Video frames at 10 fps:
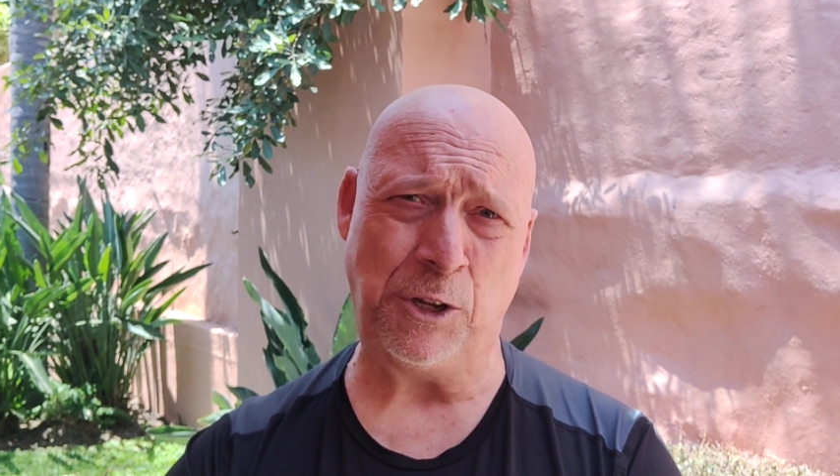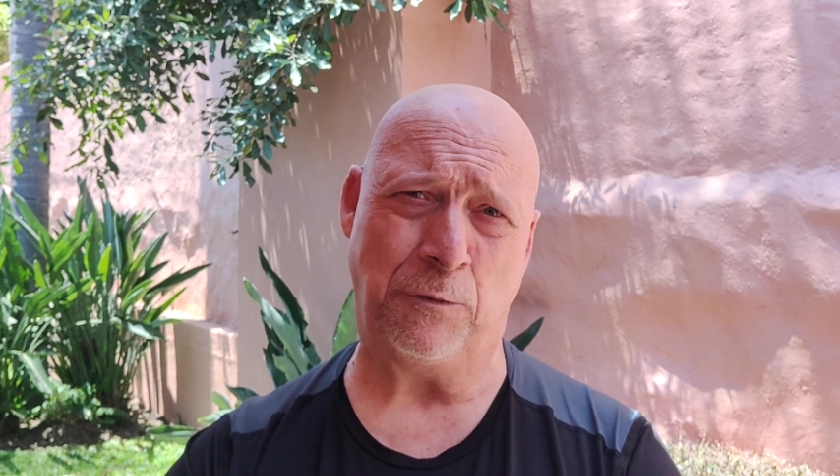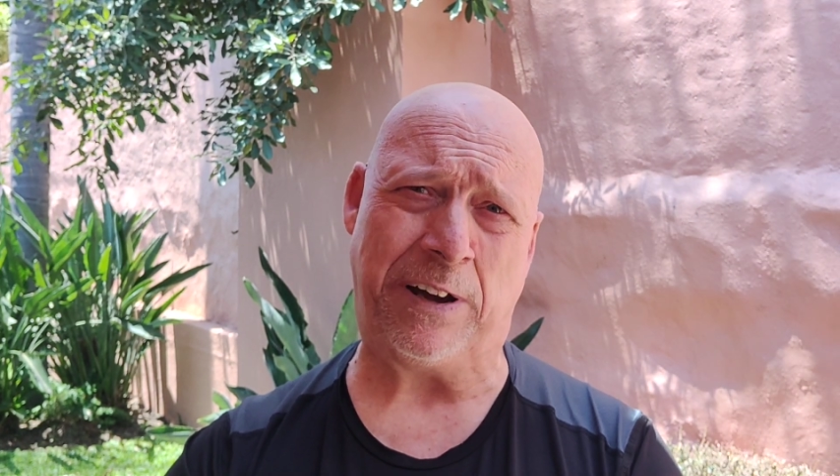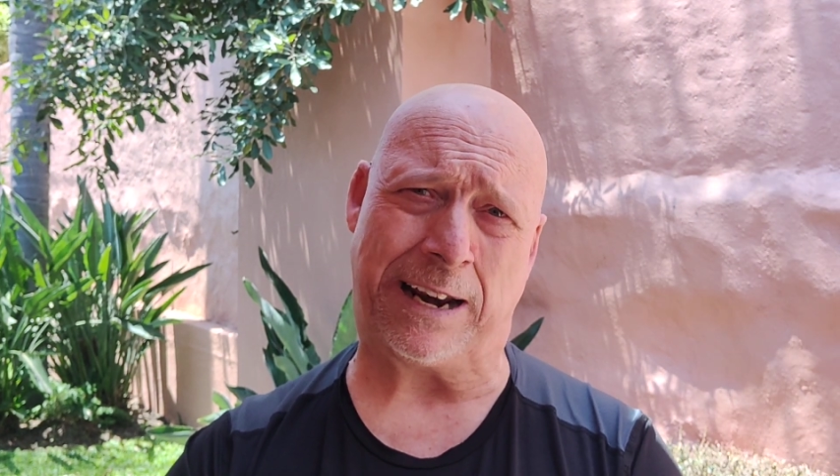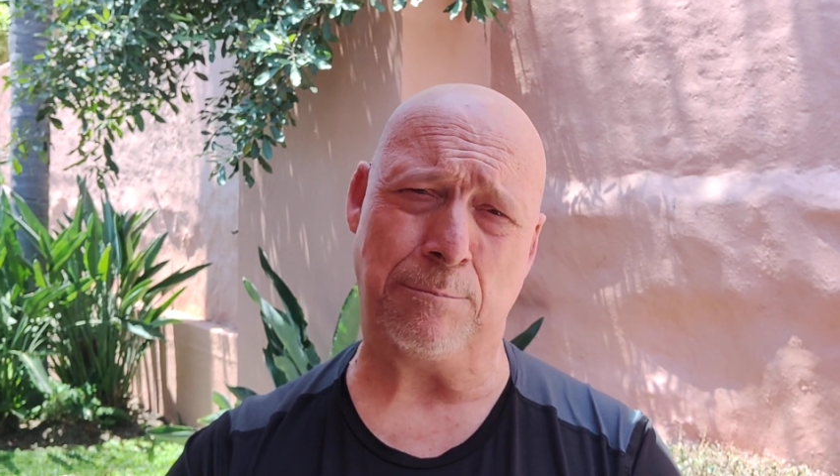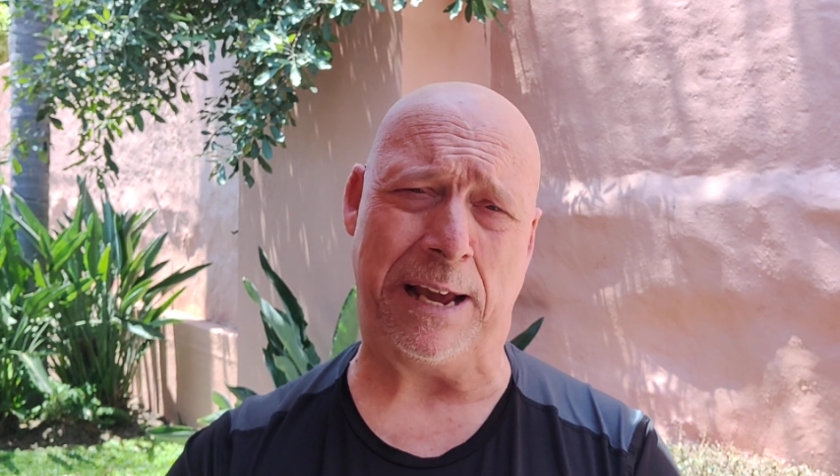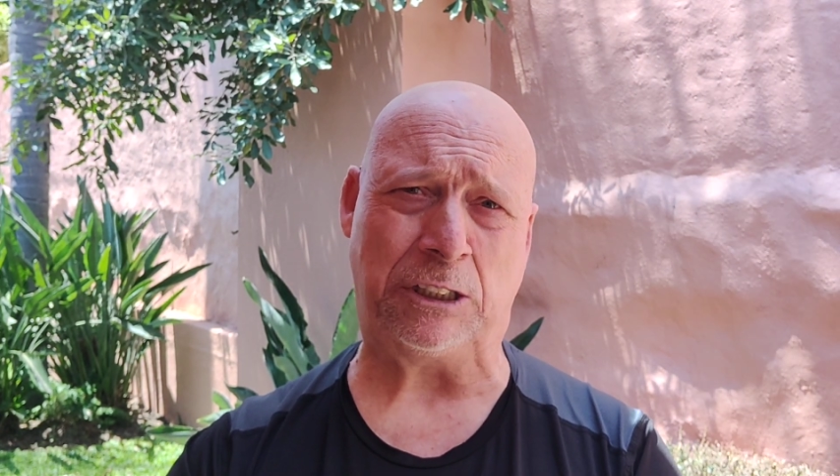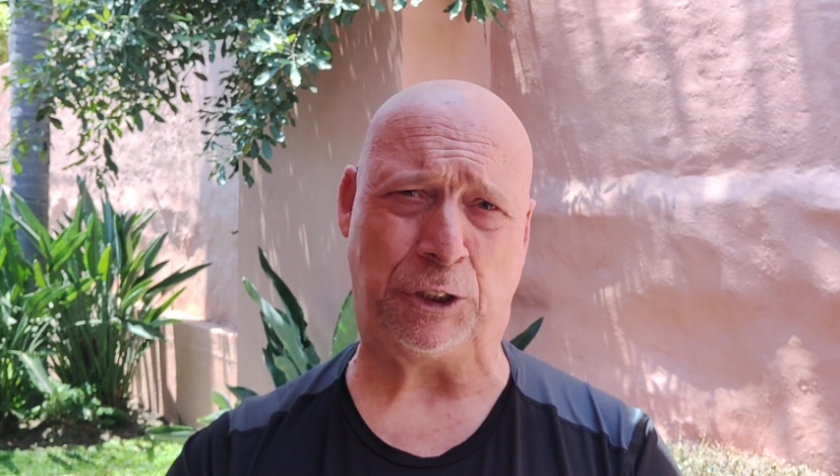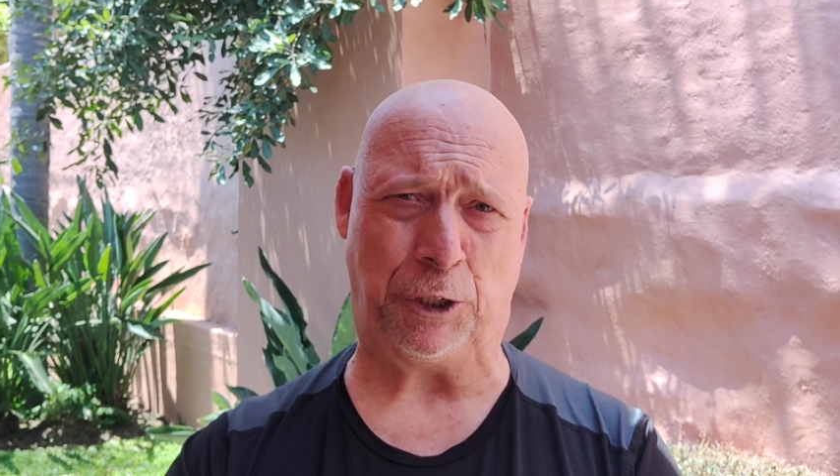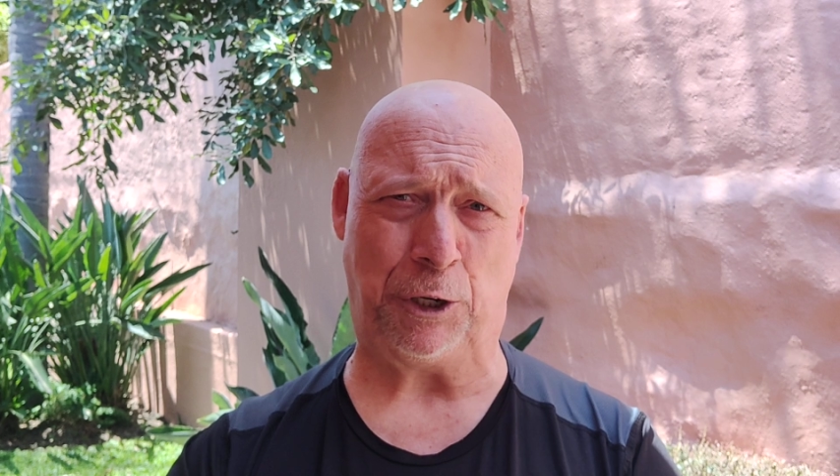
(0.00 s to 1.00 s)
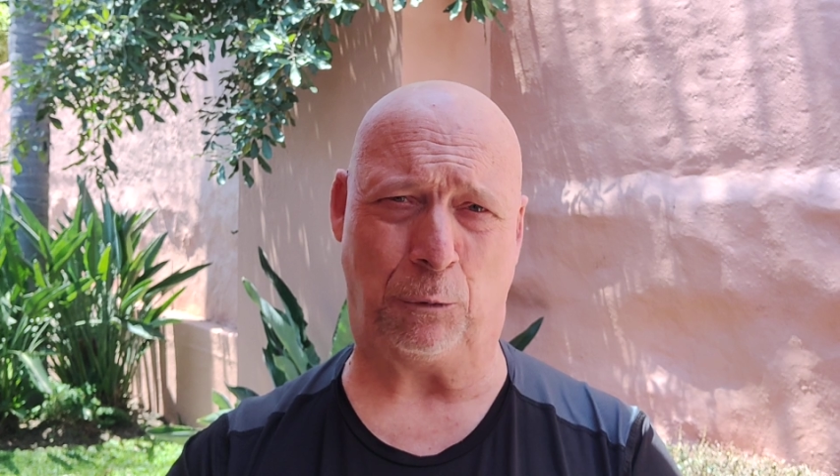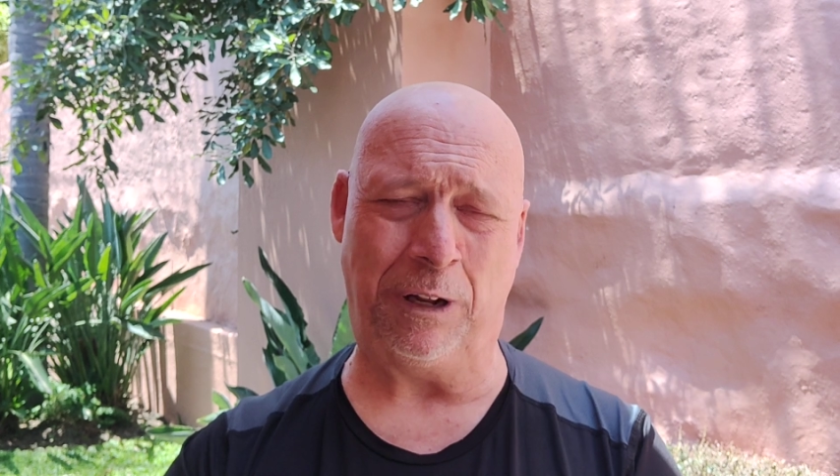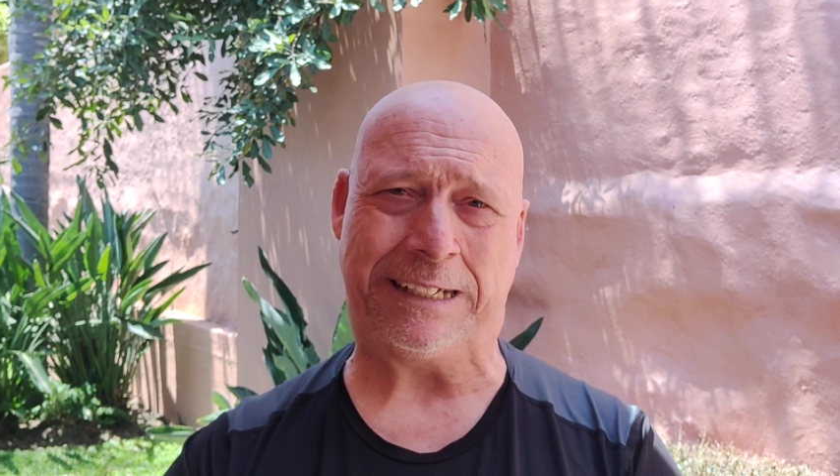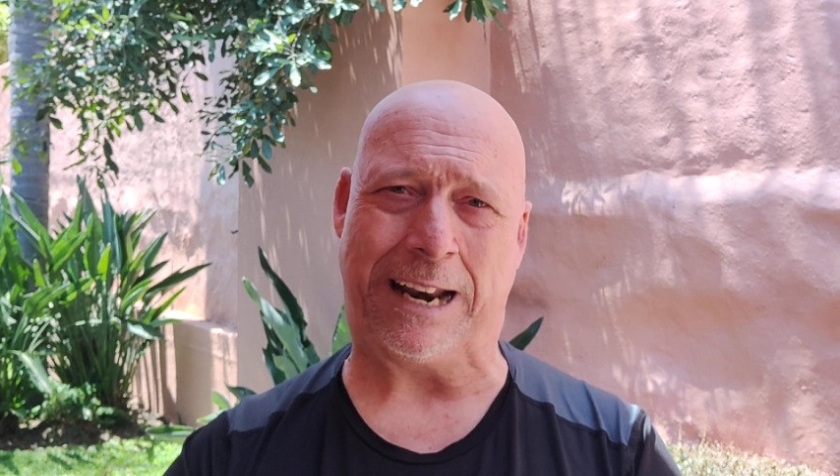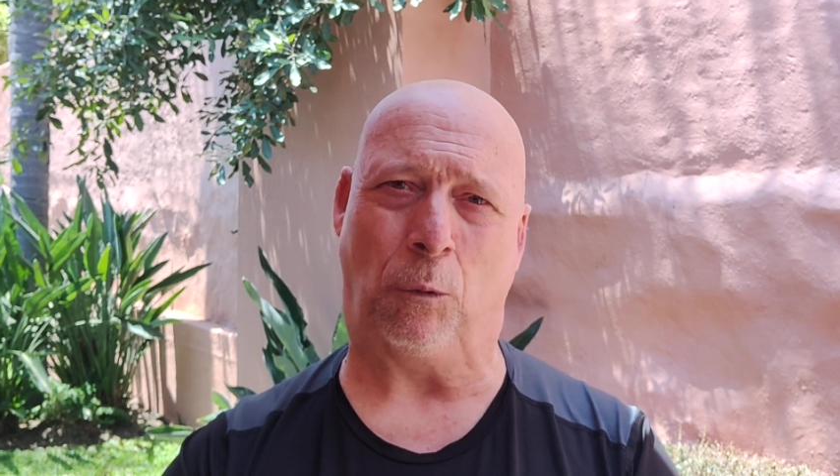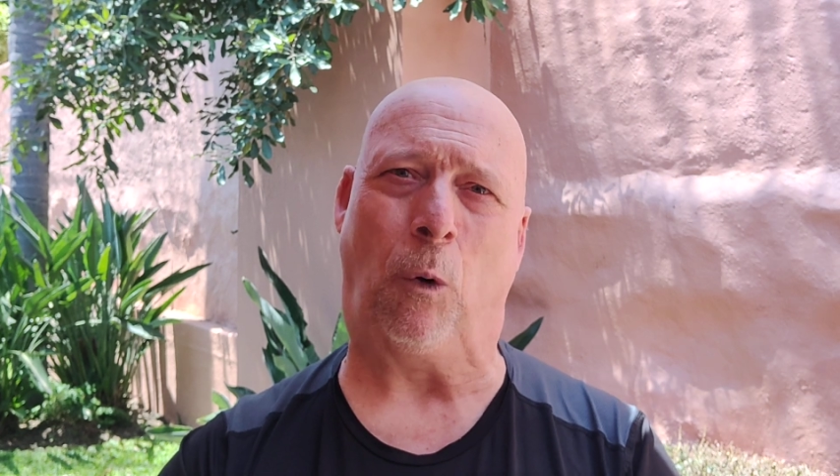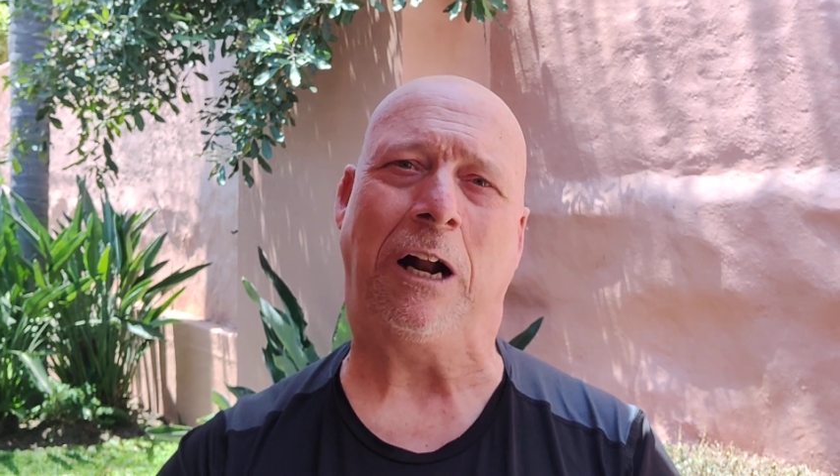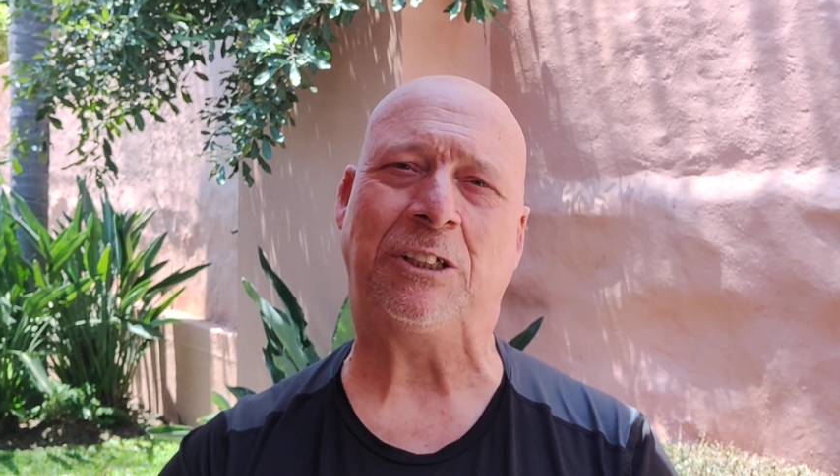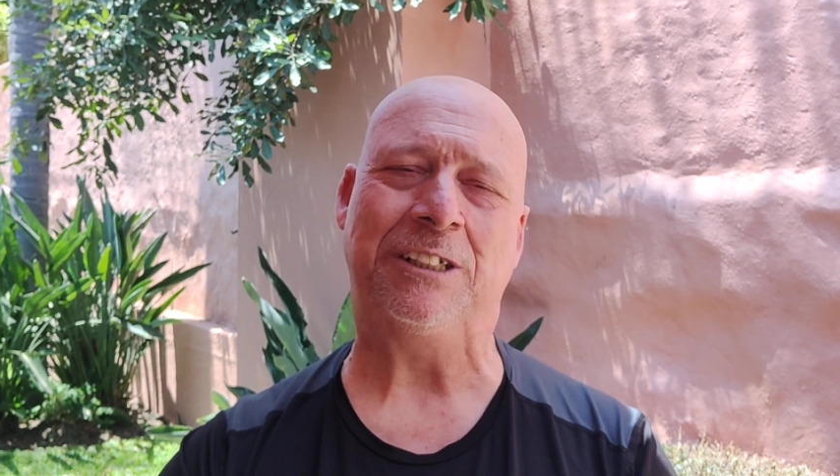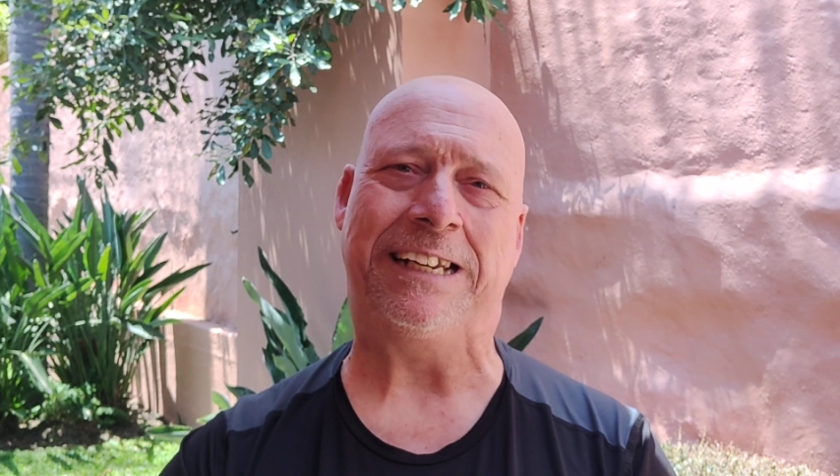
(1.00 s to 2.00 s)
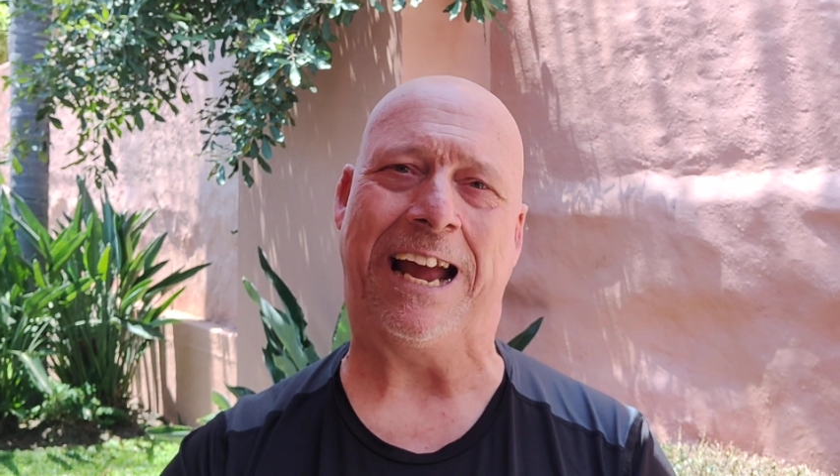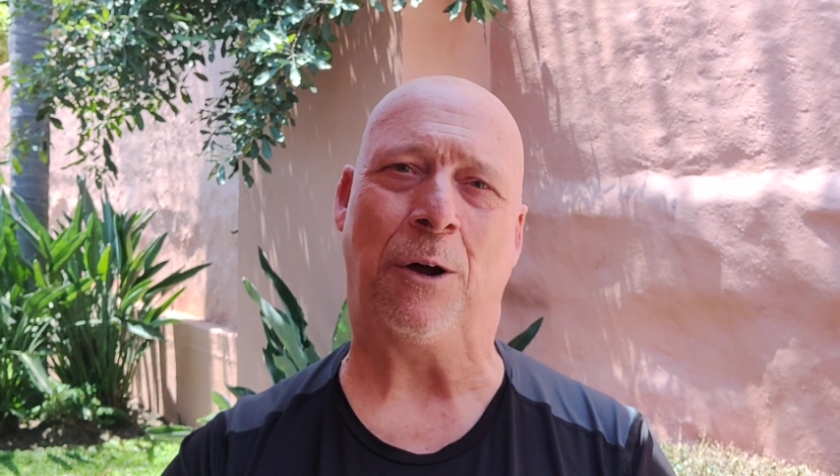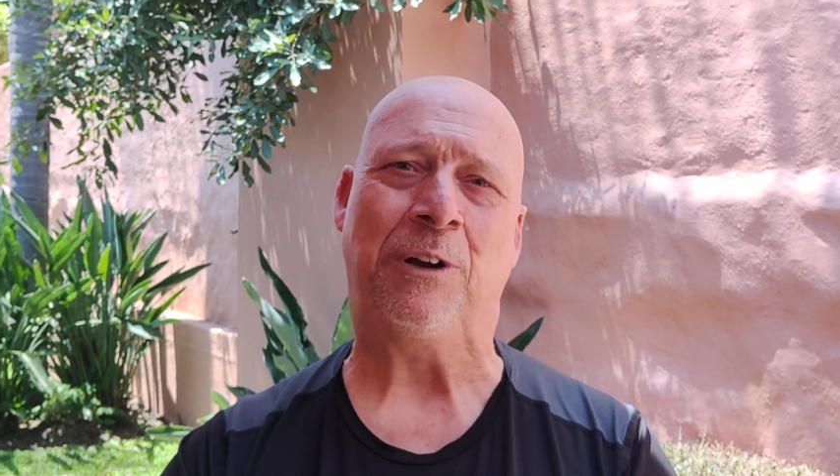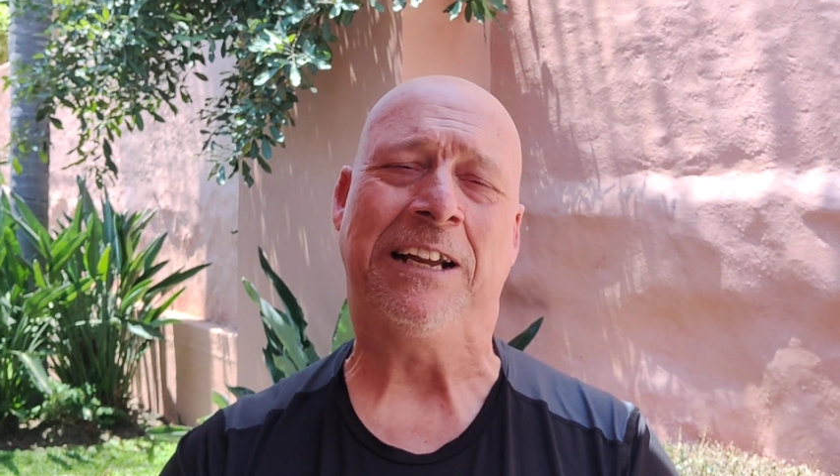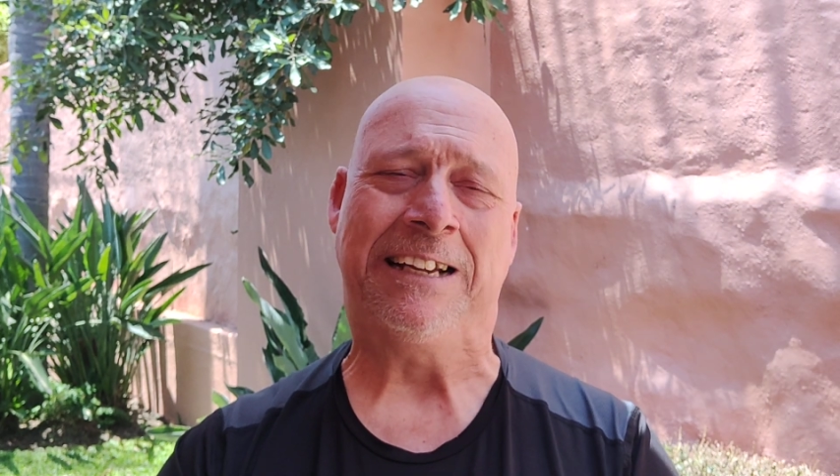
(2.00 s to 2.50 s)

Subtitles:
you've got to make sure you're kind of watching down,